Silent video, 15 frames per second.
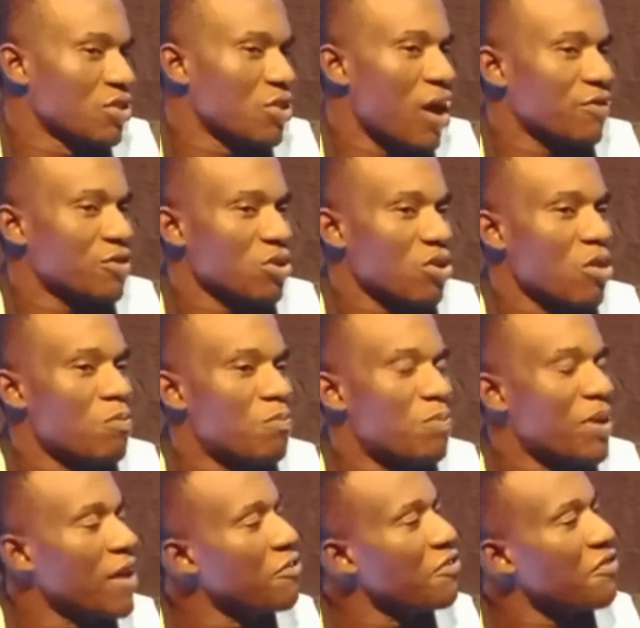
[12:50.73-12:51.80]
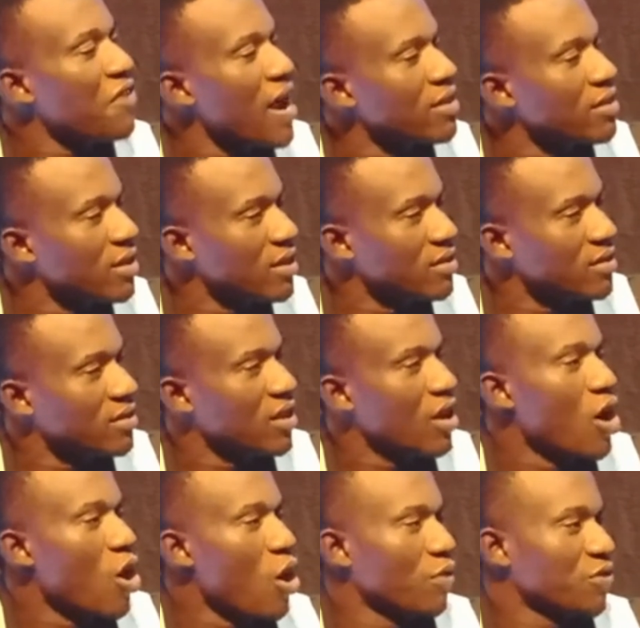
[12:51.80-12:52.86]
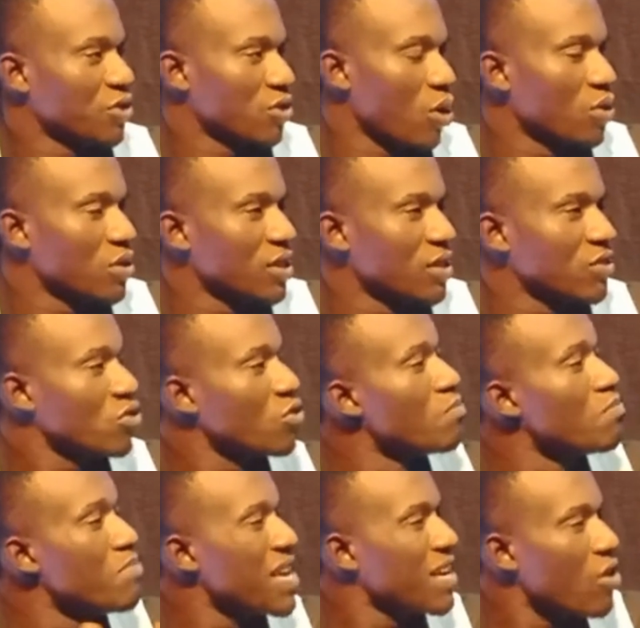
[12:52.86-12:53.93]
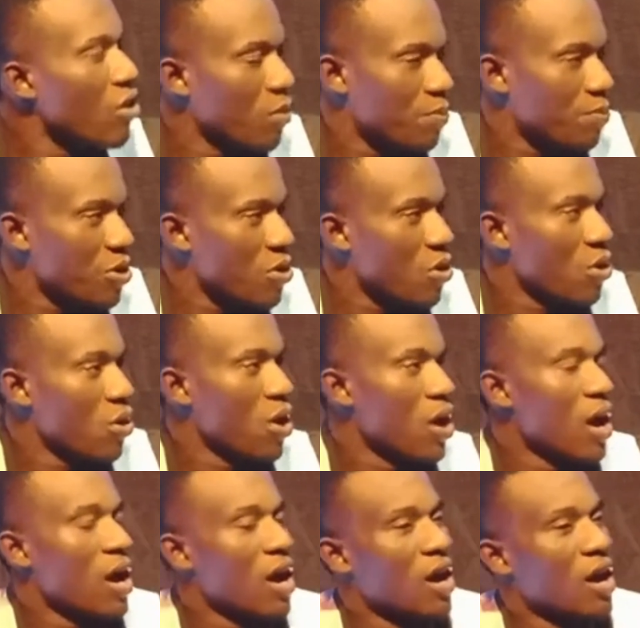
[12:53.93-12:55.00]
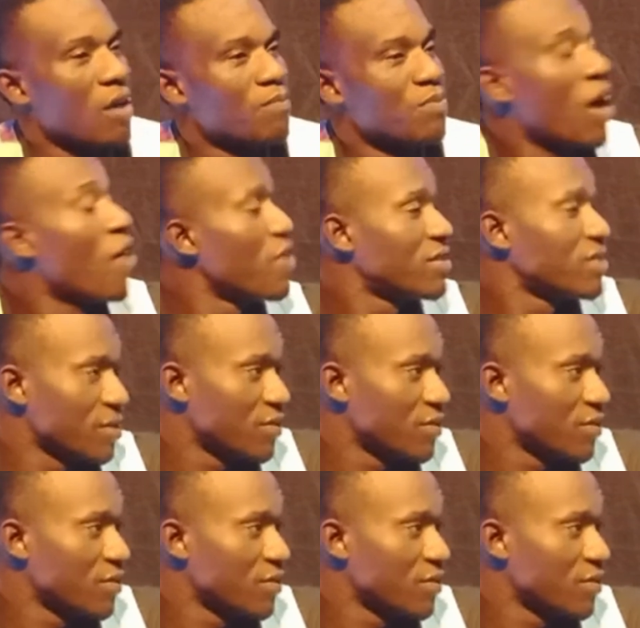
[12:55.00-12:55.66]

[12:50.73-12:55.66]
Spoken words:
you have to compare findings of studies to make up your narrative